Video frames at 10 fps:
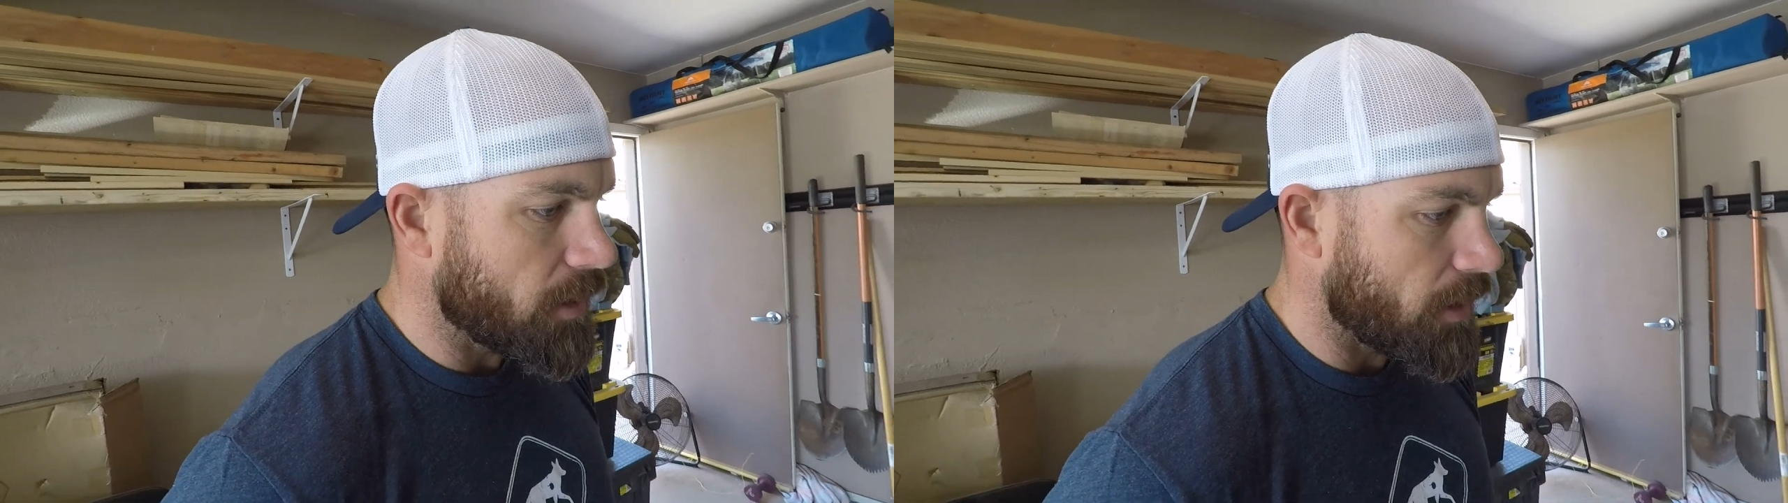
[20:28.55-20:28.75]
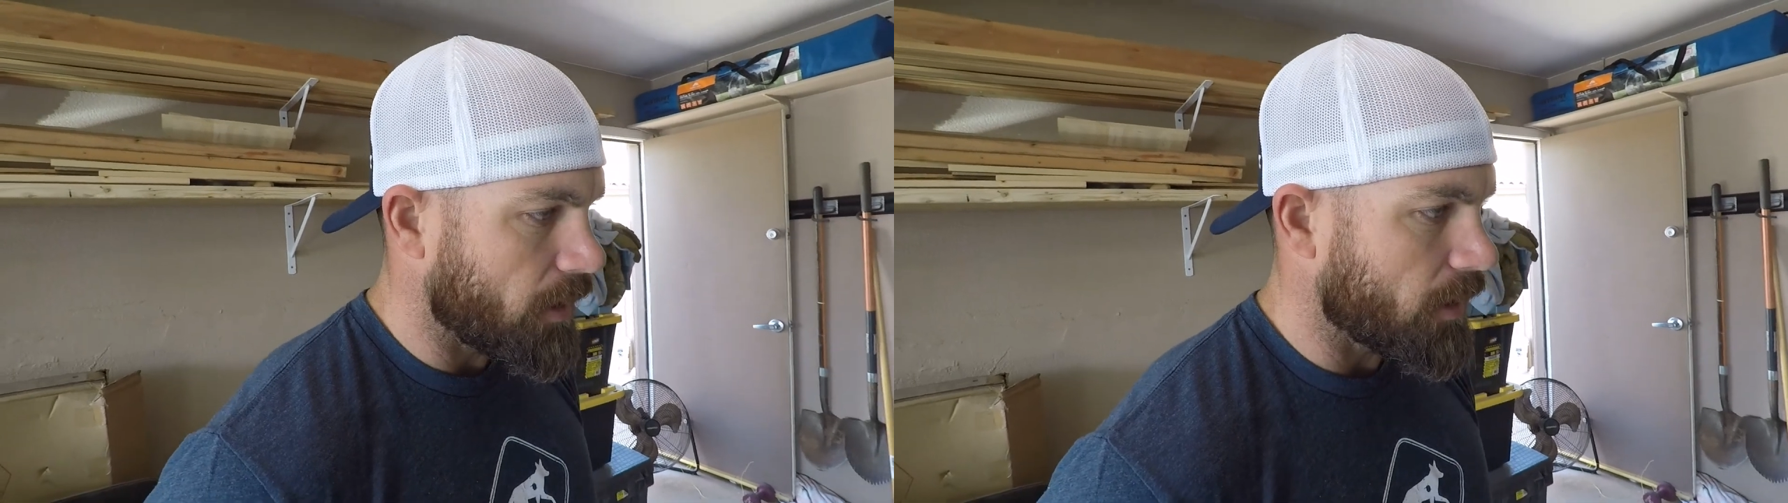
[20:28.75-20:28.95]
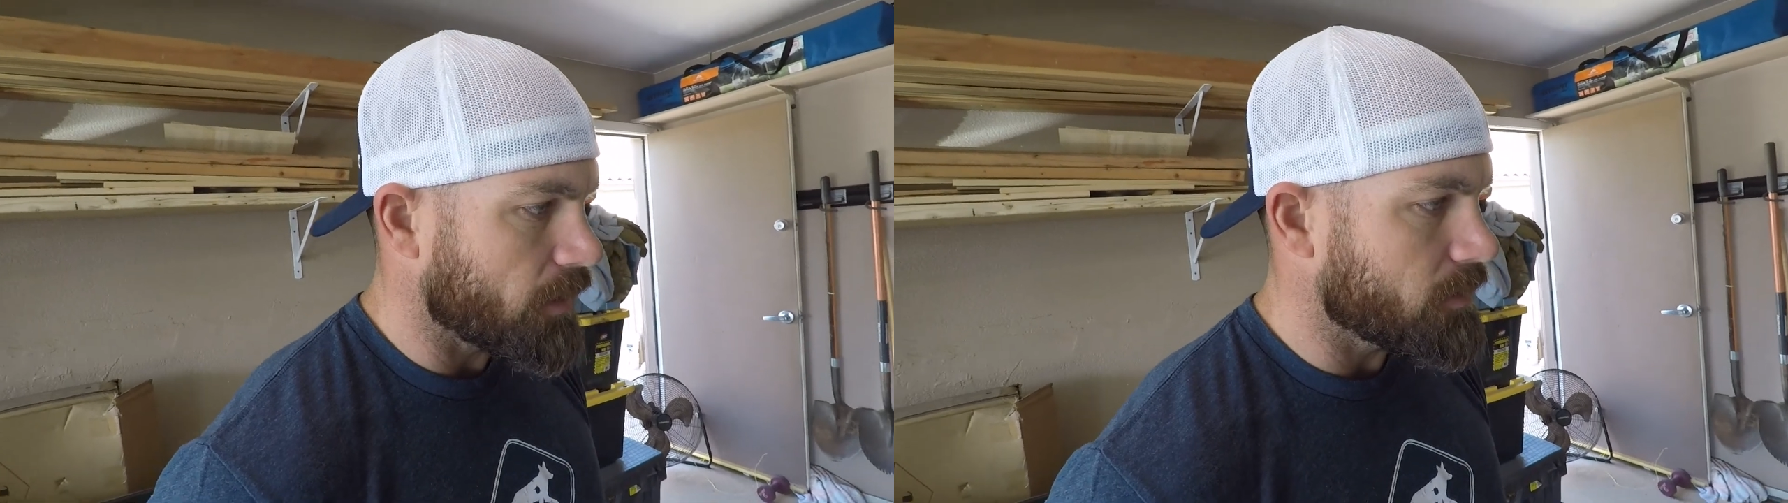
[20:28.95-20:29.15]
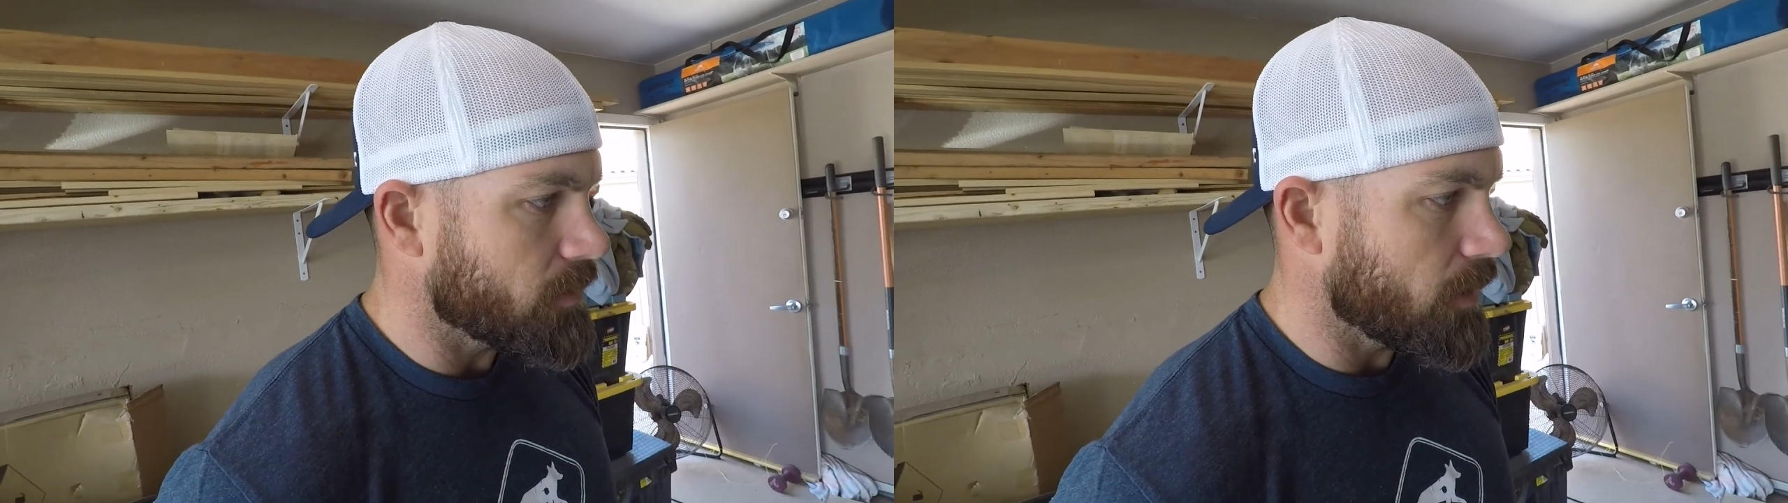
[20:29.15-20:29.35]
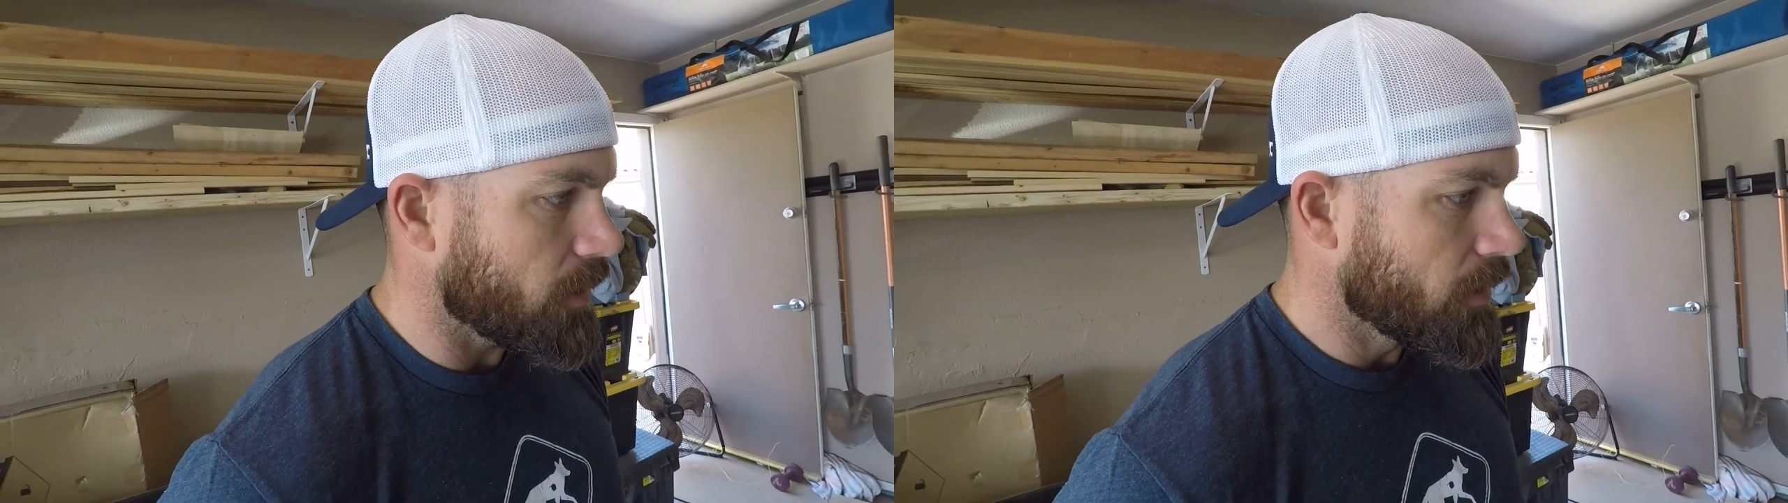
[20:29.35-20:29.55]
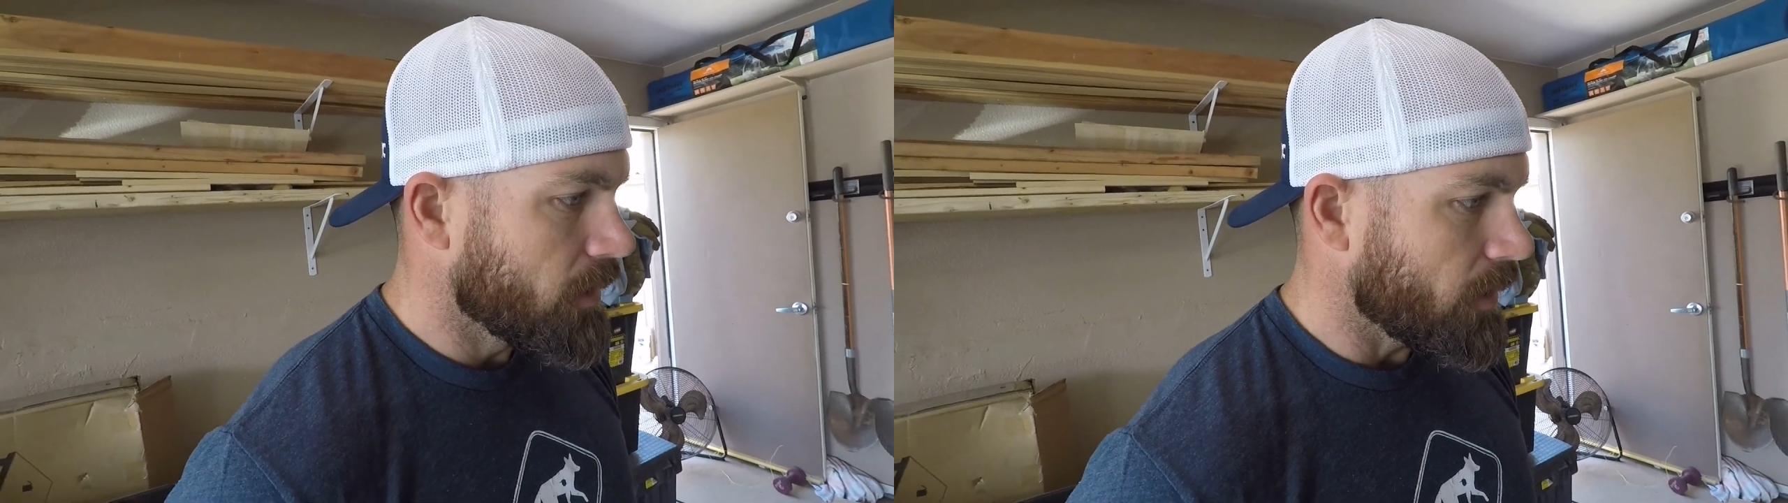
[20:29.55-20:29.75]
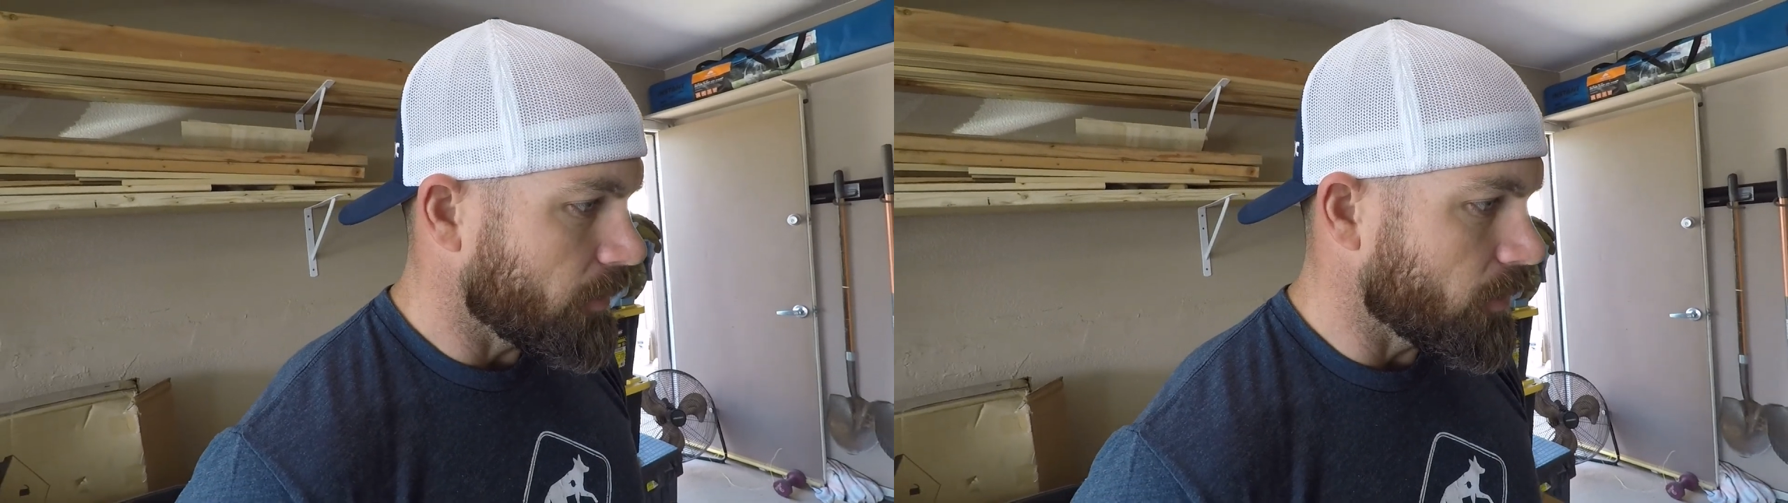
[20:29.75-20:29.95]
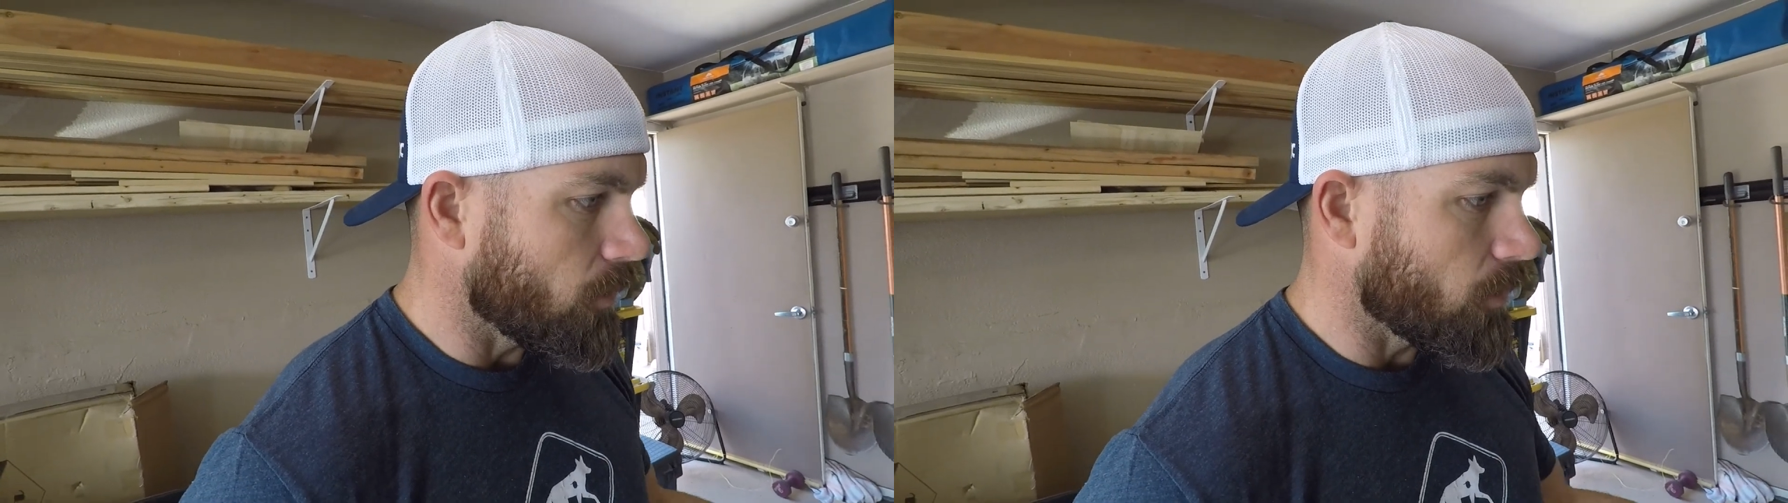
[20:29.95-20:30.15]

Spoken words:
and it would